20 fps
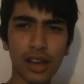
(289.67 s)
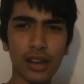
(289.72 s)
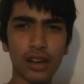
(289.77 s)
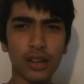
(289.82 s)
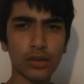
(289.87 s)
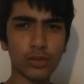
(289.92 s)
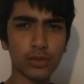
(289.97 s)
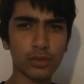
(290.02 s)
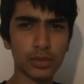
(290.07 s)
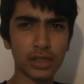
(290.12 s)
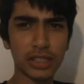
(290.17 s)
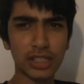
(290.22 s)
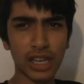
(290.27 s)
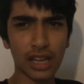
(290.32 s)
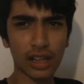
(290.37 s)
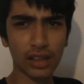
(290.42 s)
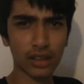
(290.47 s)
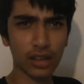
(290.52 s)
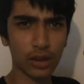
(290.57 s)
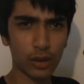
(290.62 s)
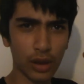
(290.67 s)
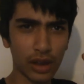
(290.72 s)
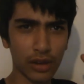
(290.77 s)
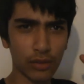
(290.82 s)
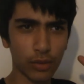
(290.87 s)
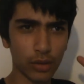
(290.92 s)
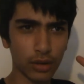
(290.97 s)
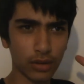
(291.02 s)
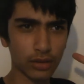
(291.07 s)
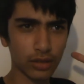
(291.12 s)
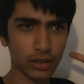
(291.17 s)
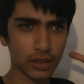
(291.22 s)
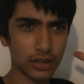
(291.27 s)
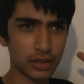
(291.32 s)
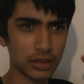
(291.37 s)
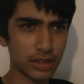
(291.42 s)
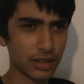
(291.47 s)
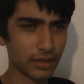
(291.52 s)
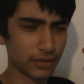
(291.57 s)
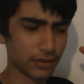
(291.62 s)
I know, Michelle, you have one because you
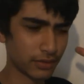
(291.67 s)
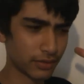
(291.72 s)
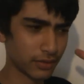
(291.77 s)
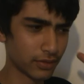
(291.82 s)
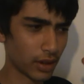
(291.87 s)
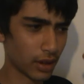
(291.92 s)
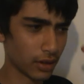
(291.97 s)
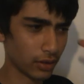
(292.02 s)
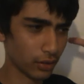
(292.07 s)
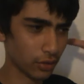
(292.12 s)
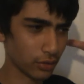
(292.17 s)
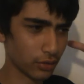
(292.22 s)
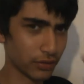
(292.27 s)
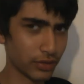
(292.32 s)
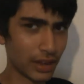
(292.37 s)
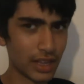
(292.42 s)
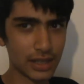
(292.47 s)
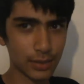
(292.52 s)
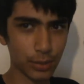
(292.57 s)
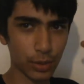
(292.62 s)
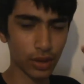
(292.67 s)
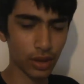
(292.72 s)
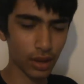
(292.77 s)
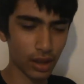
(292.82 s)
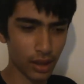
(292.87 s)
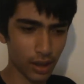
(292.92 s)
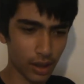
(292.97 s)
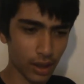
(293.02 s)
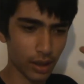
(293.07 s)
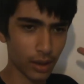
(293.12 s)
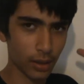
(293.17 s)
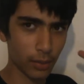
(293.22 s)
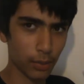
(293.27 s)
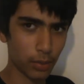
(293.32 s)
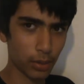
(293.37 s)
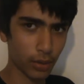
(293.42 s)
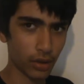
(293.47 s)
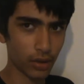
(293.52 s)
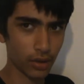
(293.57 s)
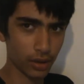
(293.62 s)
sent on your Facebook,
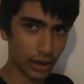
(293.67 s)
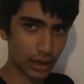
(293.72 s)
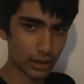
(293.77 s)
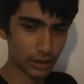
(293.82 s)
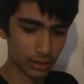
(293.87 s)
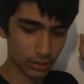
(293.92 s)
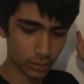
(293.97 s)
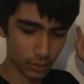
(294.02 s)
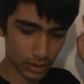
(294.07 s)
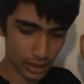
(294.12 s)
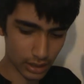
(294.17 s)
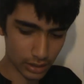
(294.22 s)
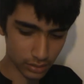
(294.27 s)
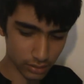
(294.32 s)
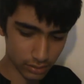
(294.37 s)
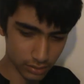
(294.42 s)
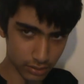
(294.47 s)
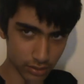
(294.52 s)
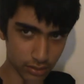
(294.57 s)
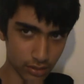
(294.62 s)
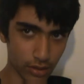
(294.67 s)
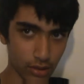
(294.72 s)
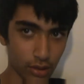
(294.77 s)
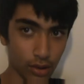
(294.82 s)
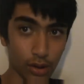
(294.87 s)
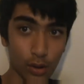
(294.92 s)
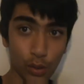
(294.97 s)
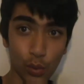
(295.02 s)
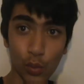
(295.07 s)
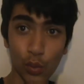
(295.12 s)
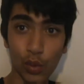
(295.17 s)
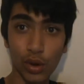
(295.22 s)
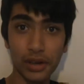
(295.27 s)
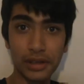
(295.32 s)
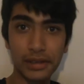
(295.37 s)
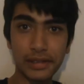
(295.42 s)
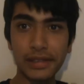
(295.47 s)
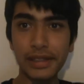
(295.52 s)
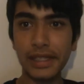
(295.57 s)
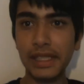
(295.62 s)
but has anyone else got
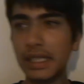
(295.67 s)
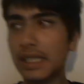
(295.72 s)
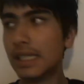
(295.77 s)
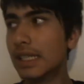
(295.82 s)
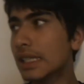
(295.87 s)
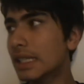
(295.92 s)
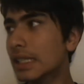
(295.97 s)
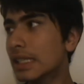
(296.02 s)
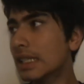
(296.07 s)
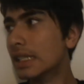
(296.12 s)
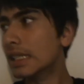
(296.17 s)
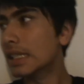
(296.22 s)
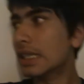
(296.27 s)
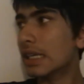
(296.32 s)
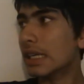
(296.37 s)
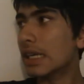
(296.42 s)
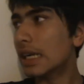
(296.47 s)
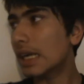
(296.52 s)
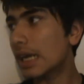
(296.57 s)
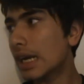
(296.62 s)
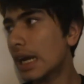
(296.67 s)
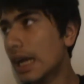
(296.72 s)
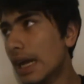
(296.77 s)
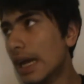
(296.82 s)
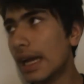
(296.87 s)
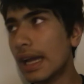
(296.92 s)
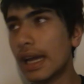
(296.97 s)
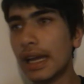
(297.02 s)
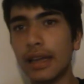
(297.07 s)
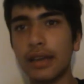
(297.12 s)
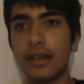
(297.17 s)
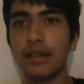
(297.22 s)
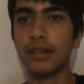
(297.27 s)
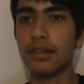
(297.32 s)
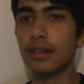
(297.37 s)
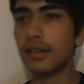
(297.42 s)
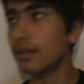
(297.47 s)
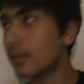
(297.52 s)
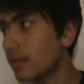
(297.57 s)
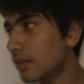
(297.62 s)
one?
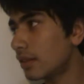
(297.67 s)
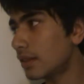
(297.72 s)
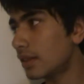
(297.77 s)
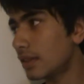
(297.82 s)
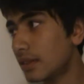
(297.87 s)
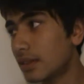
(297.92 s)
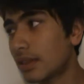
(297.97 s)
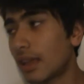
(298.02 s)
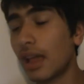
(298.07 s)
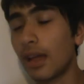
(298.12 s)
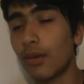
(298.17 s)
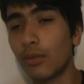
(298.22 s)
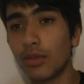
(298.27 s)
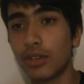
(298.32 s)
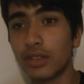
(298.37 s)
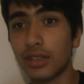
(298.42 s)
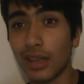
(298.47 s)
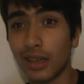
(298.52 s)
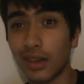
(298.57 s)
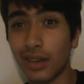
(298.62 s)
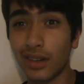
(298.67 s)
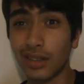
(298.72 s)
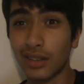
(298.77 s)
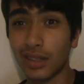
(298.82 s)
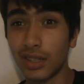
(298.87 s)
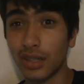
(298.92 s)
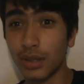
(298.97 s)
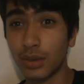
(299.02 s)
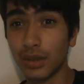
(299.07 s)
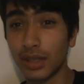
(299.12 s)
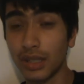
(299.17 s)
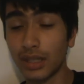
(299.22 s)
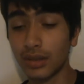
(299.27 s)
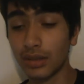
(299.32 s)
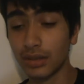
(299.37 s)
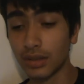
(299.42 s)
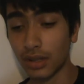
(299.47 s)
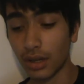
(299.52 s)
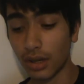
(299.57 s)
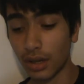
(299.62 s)
And this camera is getting hard to hold now,
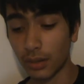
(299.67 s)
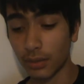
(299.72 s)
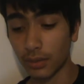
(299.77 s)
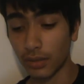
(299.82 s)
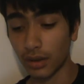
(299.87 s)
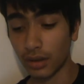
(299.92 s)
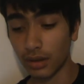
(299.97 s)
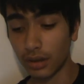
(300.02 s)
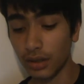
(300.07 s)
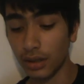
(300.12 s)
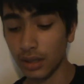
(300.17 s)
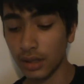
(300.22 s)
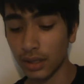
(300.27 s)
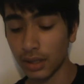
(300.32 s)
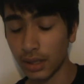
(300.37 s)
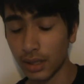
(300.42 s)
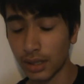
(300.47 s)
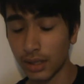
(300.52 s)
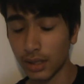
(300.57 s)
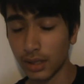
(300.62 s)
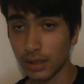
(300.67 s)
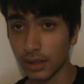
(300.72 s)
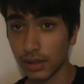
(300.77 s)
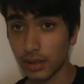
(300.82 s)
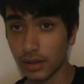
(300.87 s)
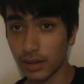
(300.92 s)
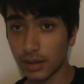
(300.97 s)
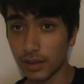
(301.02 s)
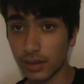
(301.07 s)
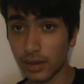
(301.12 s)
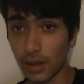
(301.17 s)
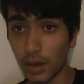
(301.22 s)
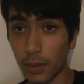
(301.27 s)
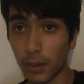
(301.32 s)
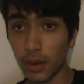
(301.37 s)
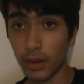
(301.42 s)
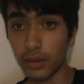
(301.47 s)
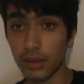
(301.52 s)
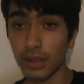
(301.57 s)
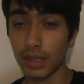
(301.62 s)
so I'm gonna stop
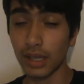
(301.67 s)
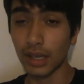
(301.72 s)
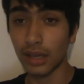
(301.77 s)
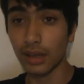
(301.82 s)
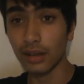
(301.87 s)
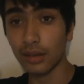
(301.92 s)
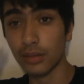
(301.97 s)
holding it.